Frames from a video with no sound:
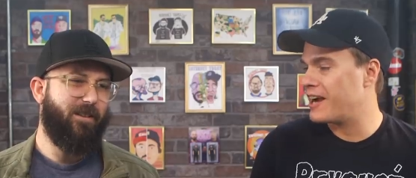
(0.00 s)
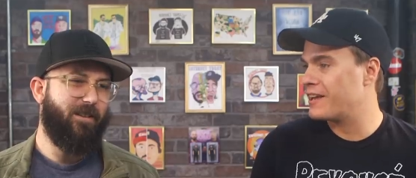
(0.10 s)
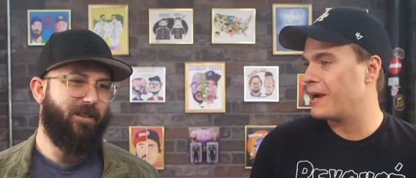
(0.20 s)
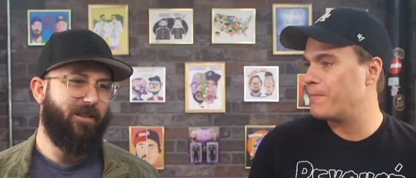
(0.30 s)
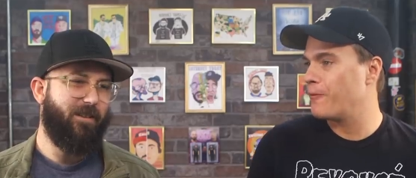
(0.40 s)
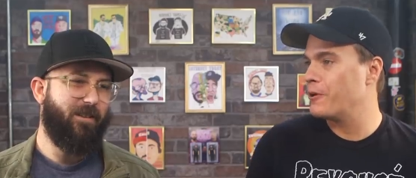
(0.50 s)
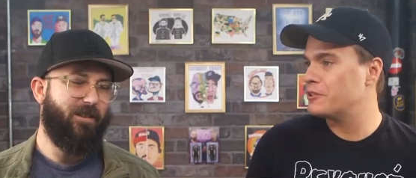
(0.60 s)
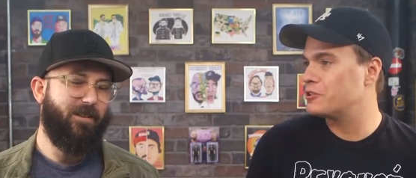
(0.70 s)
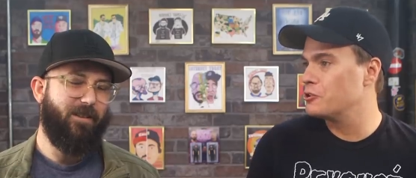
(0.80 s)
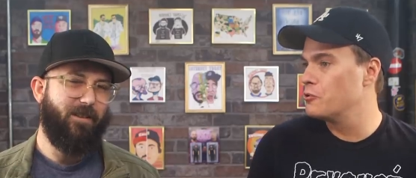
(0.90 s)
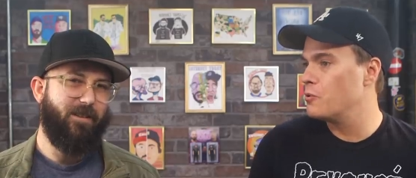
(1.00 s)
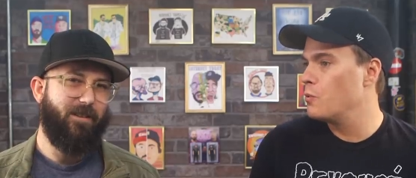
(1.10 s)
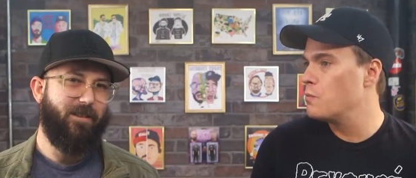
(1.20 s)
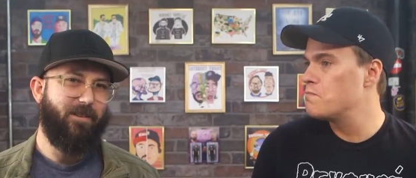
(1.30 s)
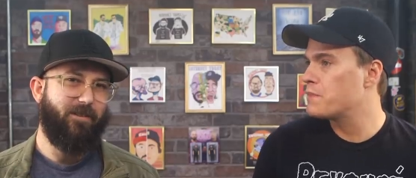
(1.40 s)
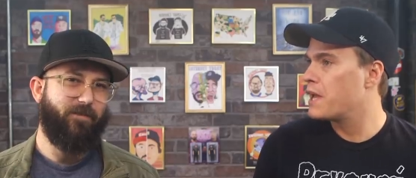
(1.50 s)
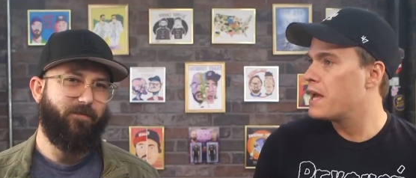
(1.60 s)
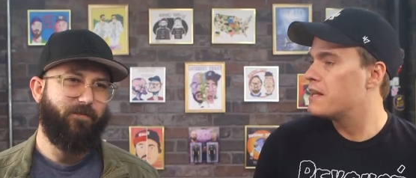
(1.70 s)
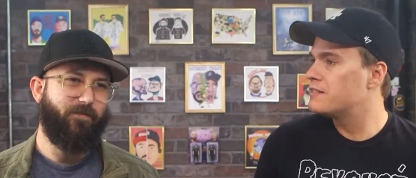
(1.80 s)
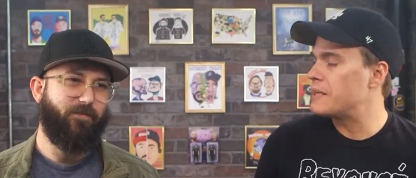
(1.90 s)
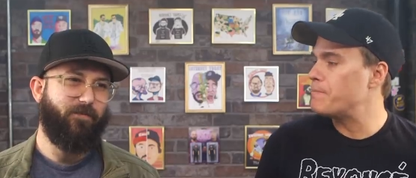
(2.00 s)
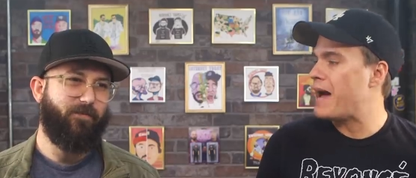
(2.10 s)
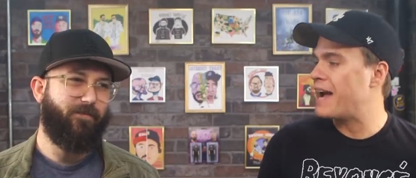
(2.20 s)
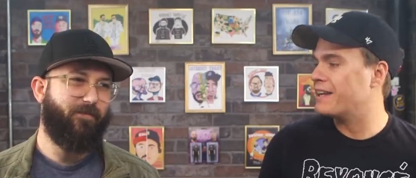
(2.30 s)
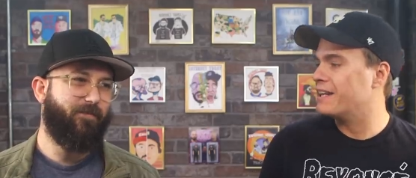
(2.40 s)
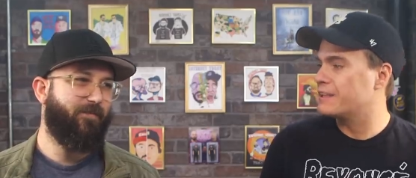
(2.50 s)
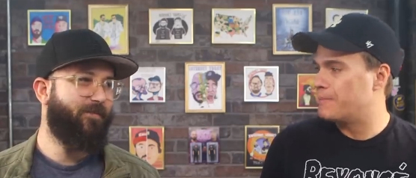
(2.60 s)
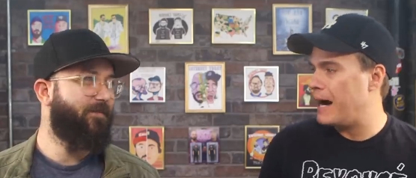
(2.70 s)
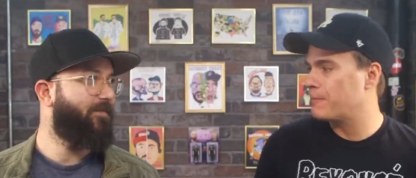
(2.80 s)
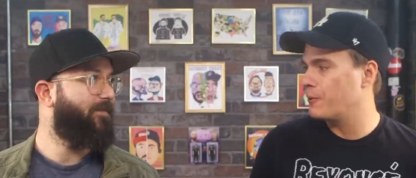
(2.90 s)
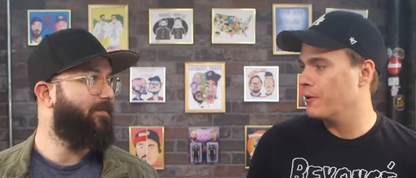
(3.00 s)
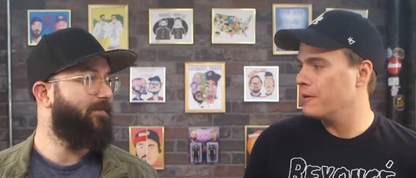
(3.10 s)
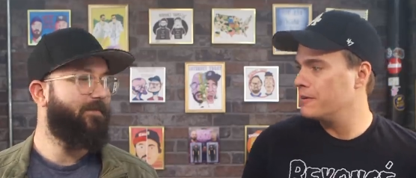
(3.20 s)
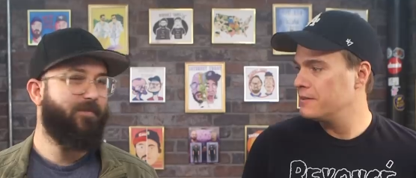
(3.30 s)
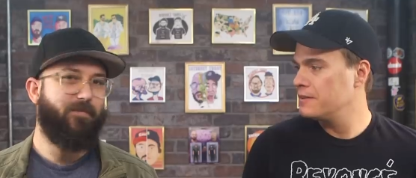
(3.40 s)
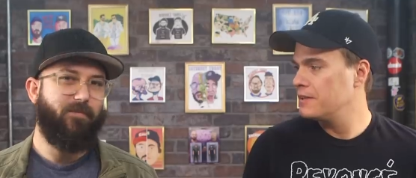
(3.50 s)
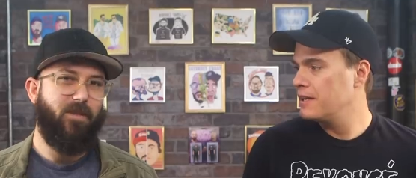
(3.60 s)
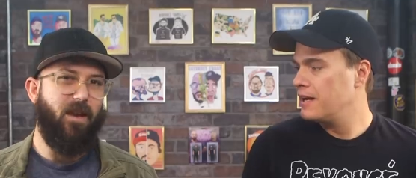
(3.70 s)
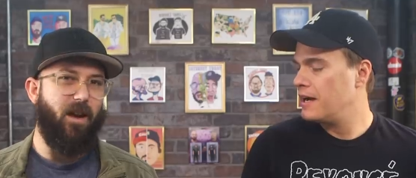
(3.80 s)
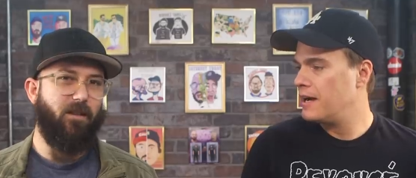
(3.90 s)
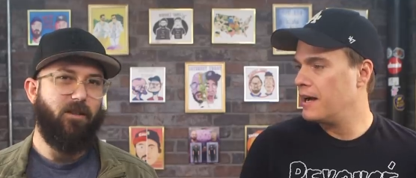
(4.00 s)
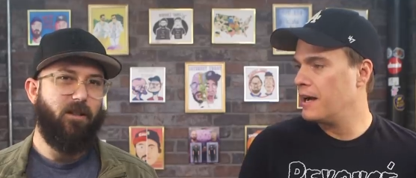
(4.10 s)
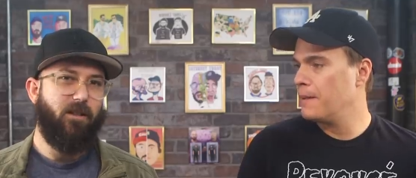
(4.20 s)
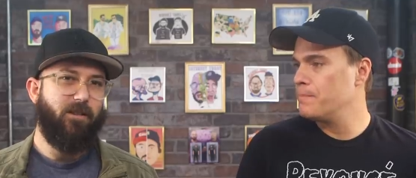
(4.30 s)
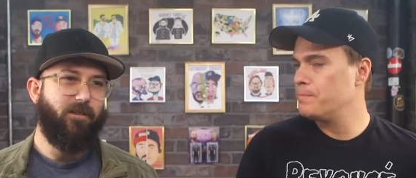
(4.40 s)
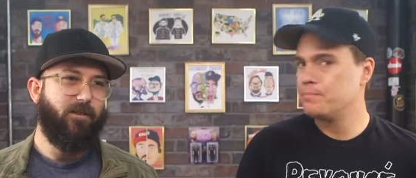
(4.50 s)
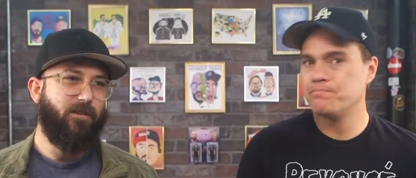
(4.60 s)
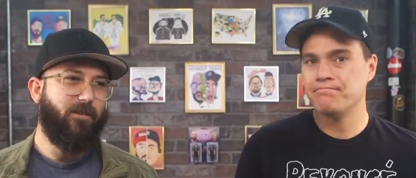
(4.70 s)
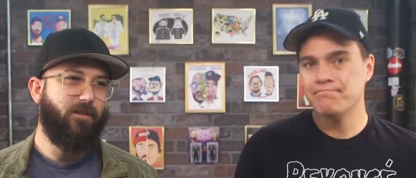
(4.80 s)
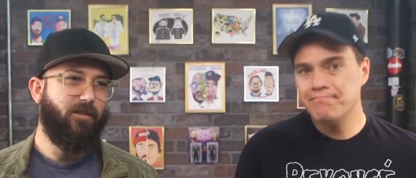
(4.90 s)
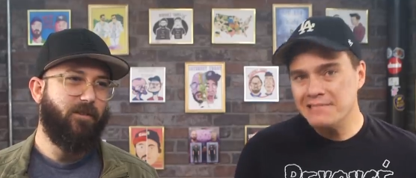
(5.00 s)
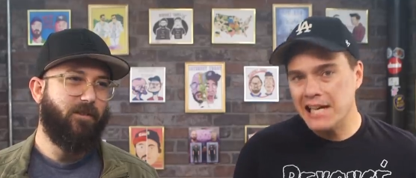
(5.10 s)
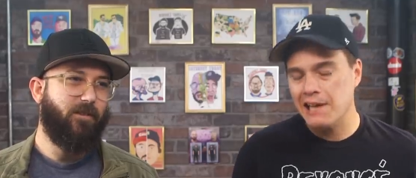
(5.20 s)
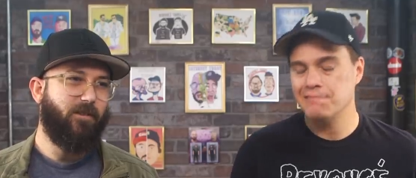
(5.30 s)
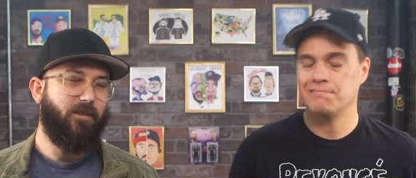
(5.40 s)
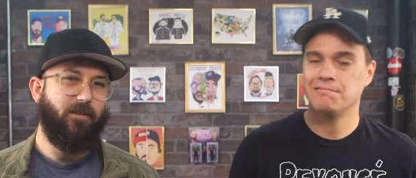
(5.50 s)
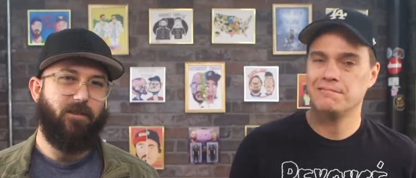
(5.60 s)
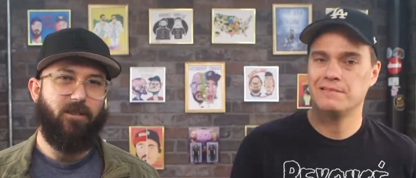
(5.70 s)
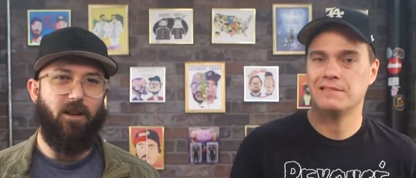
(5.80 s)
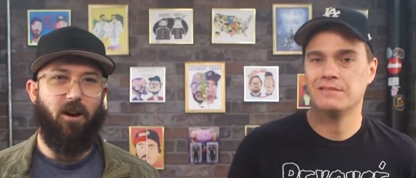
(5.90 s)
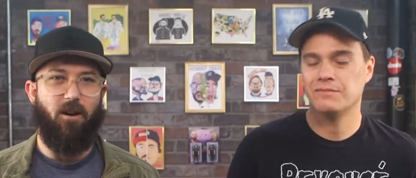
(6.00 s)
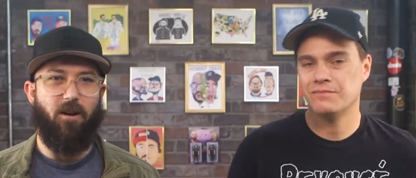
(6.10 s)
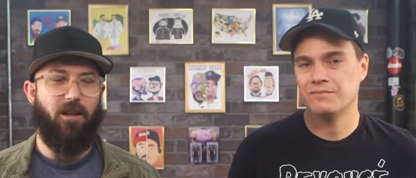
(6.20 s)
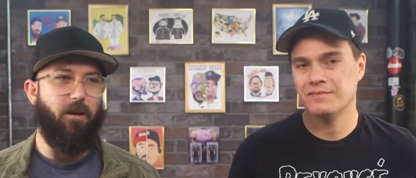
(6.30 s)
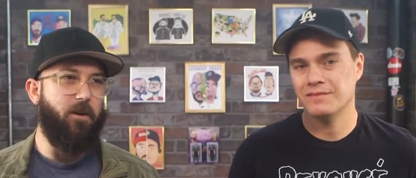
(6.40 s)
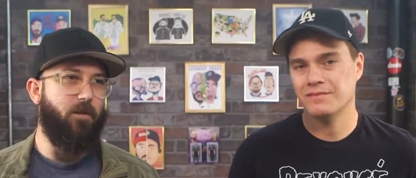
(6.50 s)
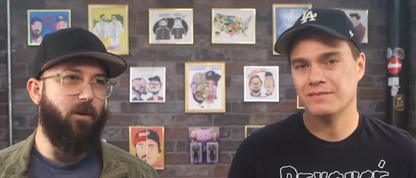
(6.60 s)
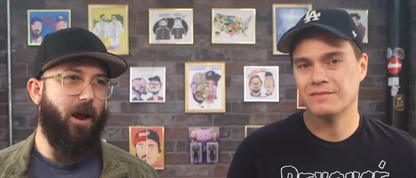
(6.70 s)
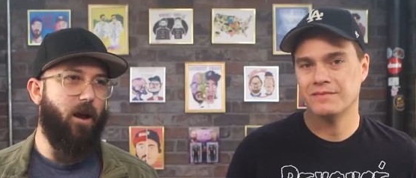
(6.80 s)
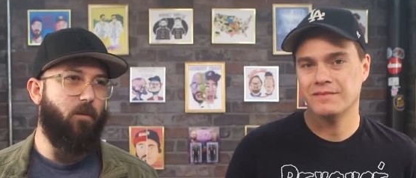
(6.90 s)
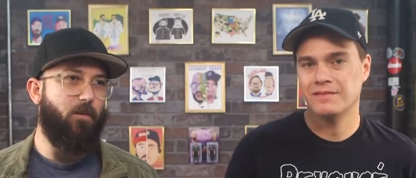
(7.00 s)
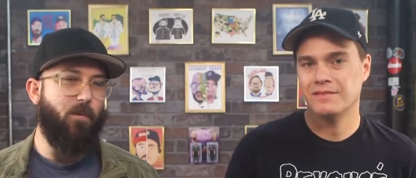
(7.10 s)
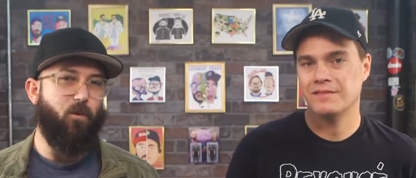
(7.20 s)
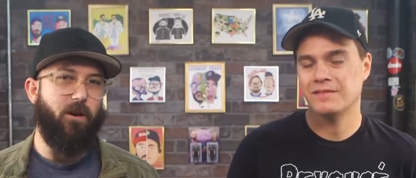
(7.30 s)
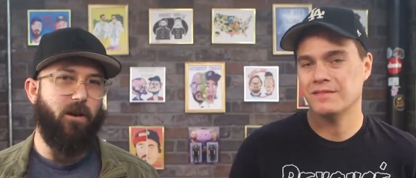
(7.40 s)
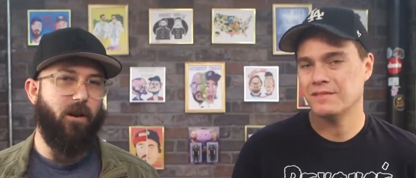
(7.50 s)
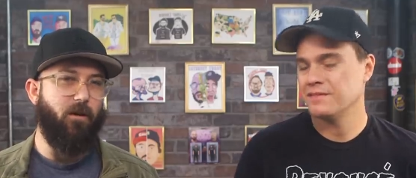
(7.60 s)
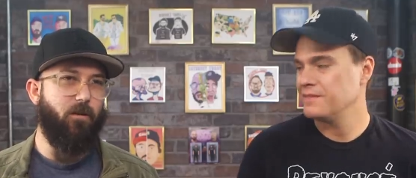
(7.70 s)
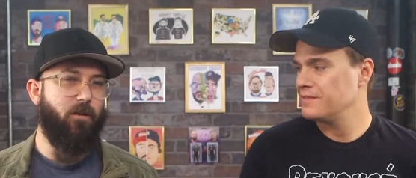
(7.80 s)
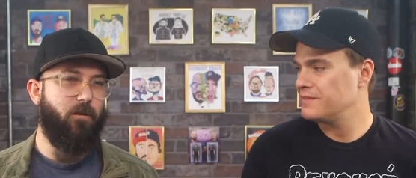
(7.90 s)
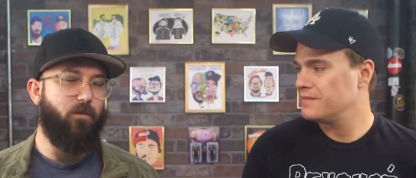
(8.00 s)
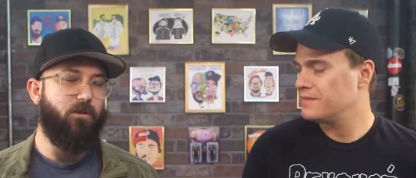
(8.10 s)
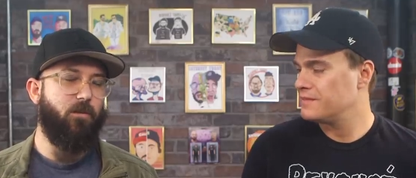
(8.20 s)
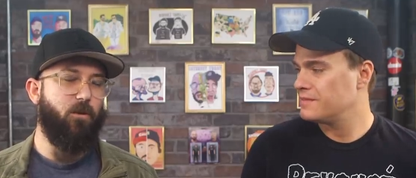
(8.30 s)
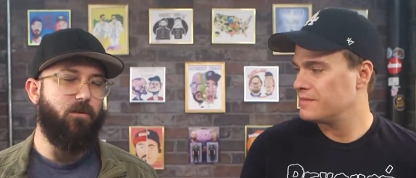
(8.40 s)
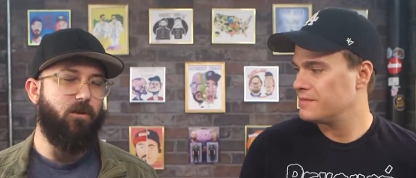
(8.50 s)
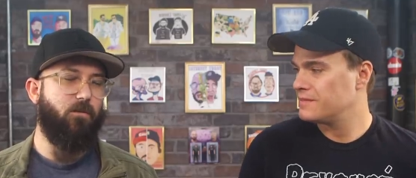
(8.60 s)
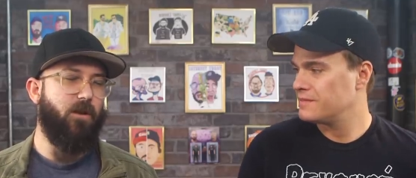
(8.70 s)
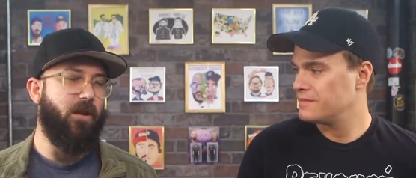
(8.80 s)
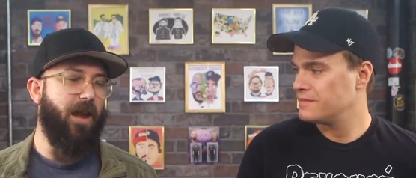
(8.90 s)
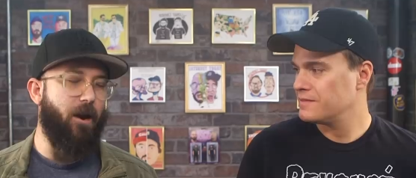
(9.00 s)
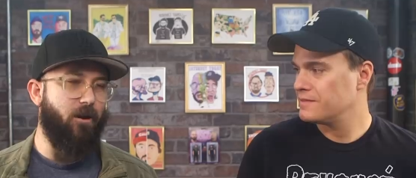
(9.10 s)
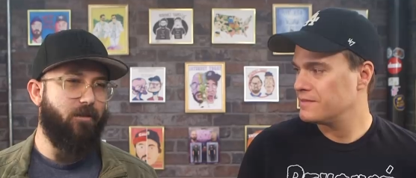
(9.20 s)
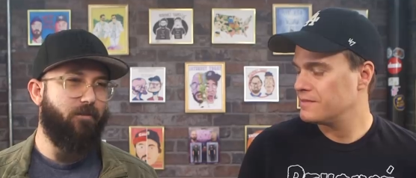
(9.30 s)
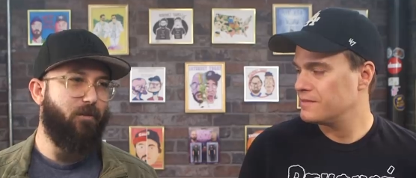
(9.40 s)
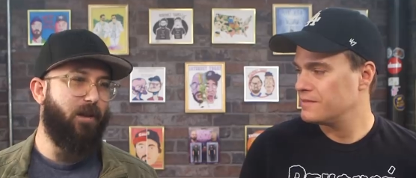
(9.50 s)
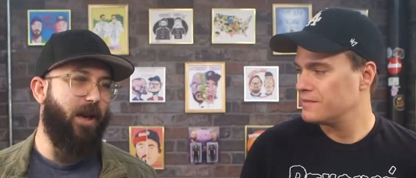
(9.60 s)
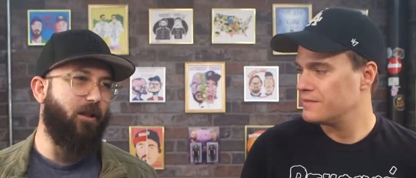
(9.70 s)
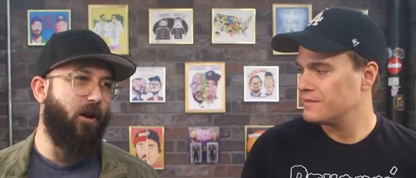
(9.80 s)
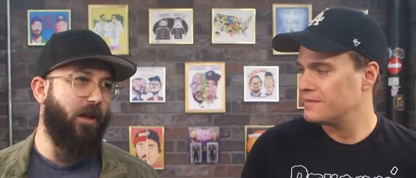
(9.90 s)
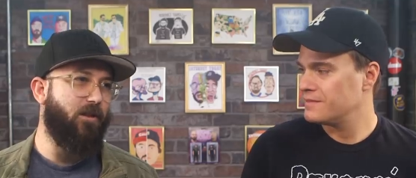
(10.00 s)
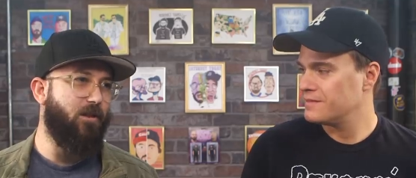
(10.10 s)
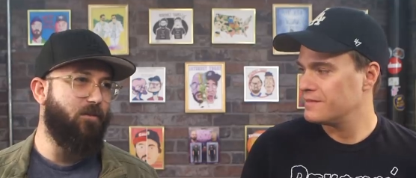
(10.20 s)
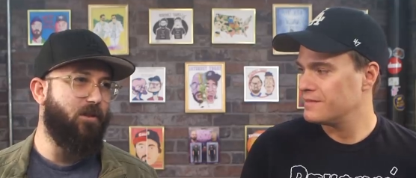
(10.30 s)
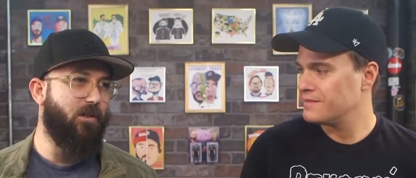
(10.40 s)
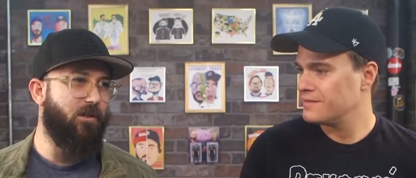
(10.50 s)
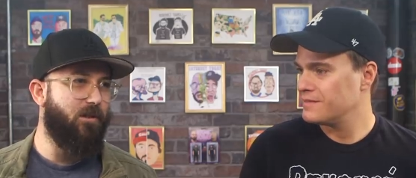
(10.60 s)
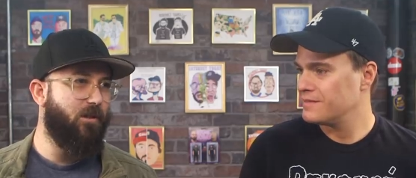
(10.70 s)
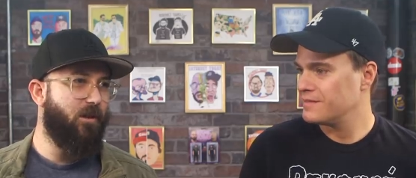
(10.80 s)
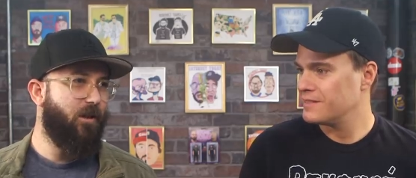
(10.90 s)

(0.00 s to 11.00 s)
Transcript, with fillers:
Speaker 1: signing up for it to sit back and eat the popcorn. Yeah. Um, yeah.
Speaker 2: So, I mean, like, I remember when, uh, what was the most recent one? Gettr. When that launched, it was just,